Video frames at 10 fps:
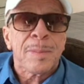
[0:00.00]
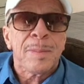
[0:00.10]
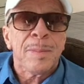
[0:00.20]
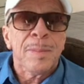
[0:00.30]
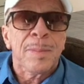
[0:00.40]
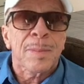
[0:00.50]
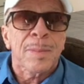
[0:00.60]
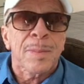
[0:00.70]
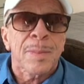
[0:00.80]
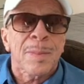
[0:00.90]

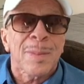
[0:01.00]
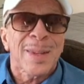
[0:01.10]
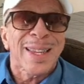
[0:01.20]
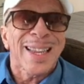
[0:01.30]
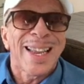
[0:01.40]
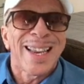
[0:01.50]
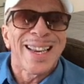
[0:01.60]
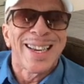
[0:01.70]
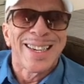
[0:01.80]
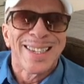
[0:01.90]

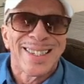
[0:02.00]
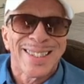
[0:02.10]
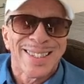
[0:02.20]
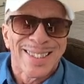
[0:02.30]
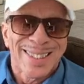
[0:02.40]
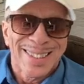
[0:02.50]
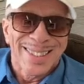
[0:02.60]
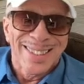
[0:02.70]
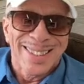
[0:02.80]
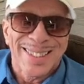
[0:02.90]

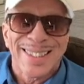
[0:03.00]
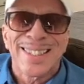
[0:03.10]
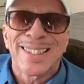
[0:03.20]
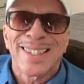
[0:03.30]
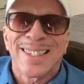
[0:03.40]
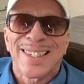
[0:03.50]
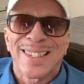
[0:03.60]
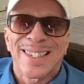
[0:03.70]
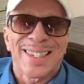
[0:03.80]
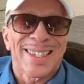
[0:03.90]

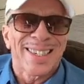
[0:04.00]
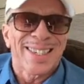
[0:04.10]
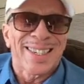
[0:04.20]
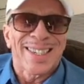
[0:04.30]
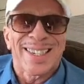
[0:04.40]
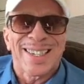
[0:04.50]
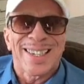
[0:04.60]
No words are spoken by the person on screen.